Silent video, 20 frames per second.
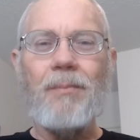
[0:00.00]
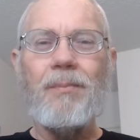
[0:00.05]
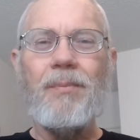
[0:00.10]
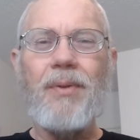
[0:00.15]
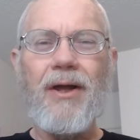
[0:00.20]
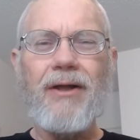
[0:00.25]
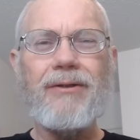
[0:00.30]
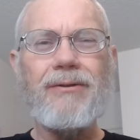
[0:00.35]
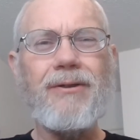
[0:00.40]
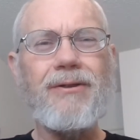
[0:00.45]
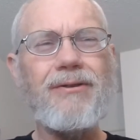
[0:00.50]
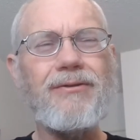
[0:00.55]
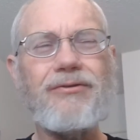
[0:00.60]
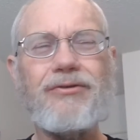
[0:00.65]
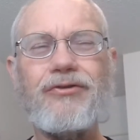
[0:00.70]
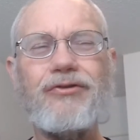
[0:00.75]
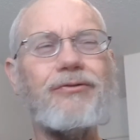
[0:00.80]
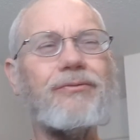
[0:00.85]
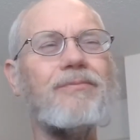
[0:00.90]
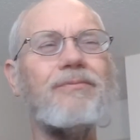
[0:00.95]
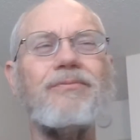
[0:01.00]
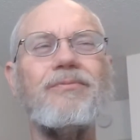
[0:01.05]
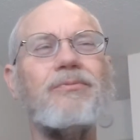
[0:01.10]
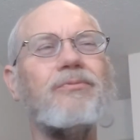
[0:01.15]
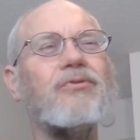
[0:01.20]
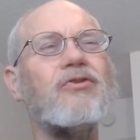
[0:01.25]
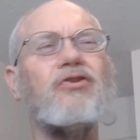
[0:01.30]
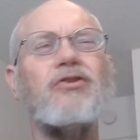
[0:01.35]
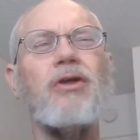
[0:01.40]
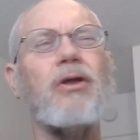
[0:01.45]
But
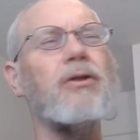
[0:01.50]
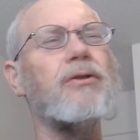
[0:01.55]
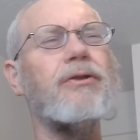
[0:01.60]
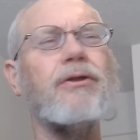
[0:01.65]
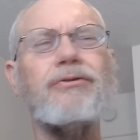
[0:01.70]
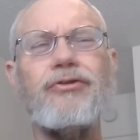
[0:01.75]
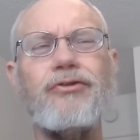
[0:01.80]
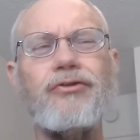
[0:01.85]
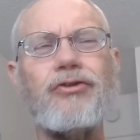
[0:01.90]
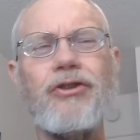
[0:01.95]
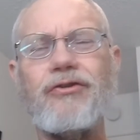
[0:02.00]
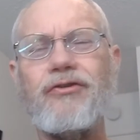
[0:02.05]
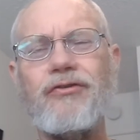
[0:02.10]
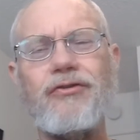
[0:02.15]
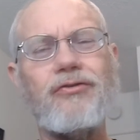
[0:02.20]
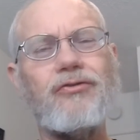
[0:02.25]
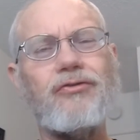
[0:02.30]
still, there's just